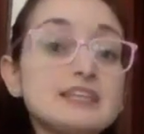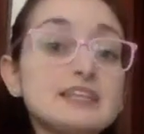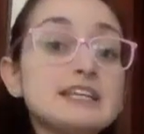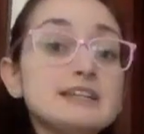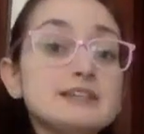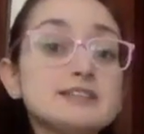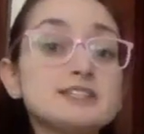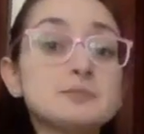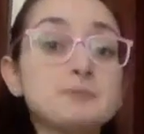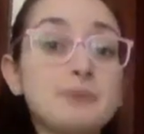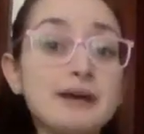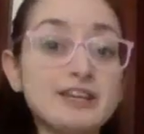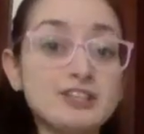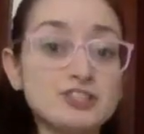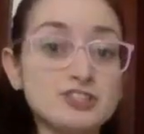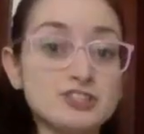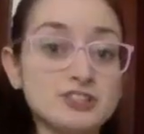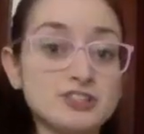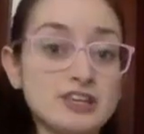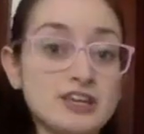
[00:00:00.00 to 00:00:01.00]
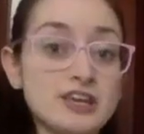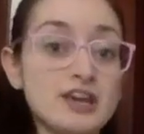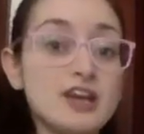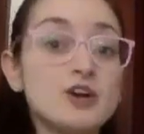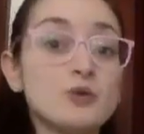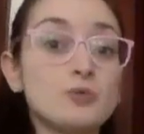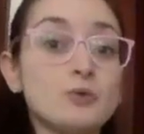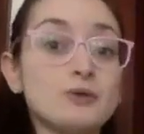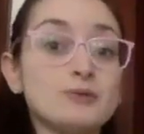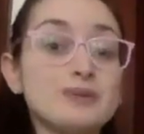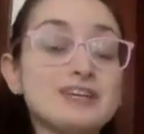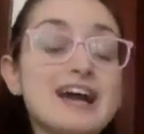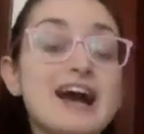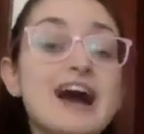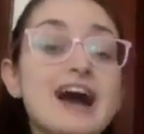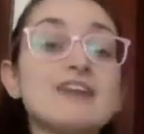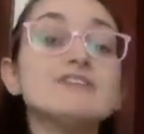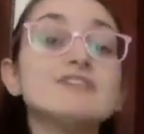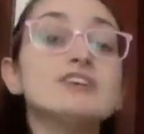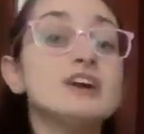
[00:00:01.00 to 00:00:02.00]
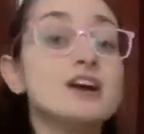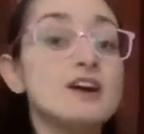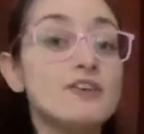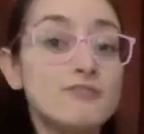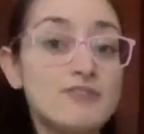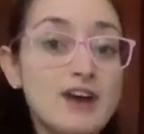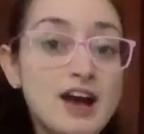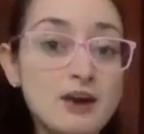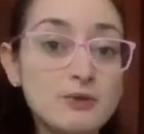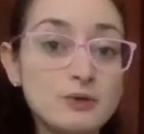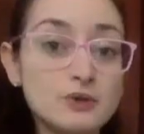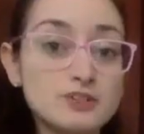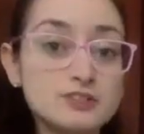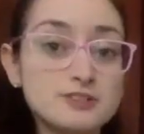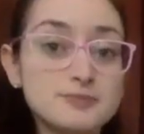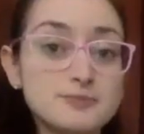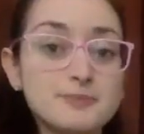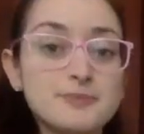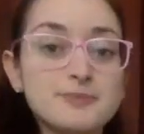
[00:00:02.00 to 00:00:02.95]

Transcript: especially when we have vowels.